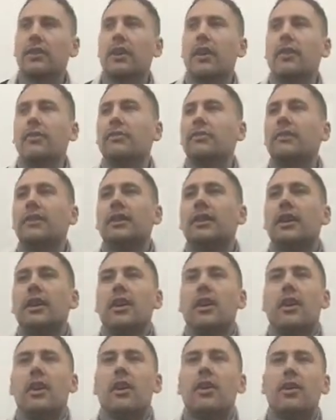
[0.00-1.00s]
I
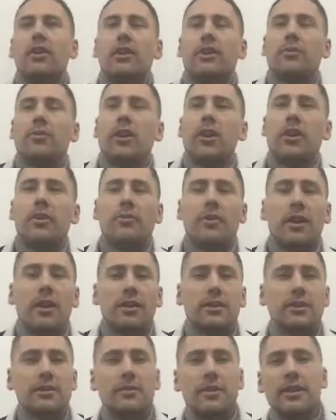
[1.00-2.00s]
look at my own
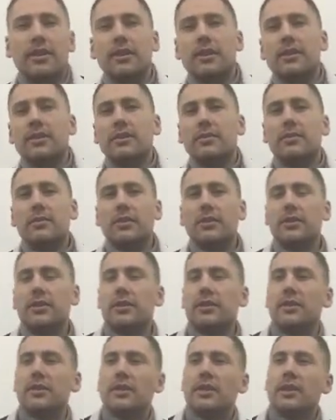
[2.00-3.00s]
marketing mechanisms
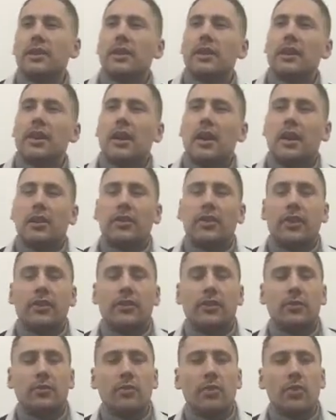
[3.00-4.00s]
and I
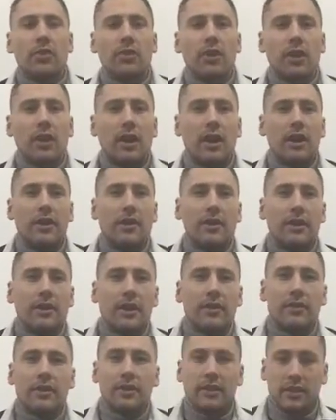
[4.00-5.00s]
do more online than I
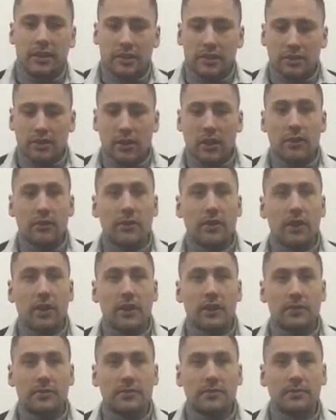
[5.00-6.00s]
ever did
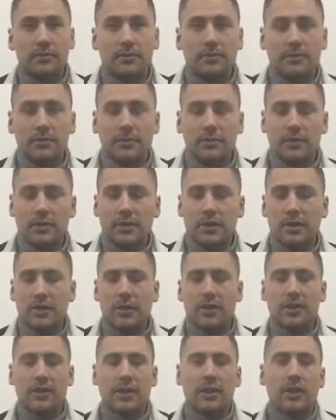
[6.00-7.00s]
offline. So
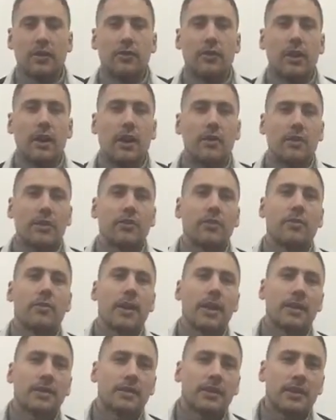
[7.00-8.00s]
when I say offline, I mean through
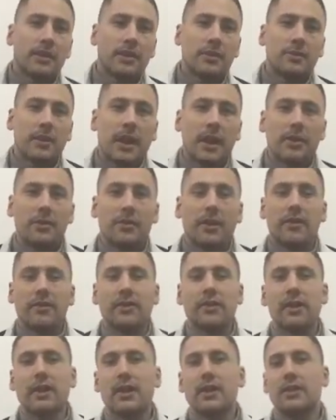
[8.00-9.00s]
magazines, paper
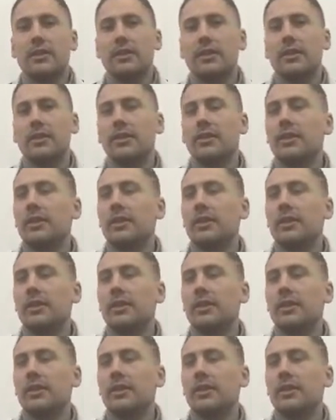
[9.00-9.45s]
advertising.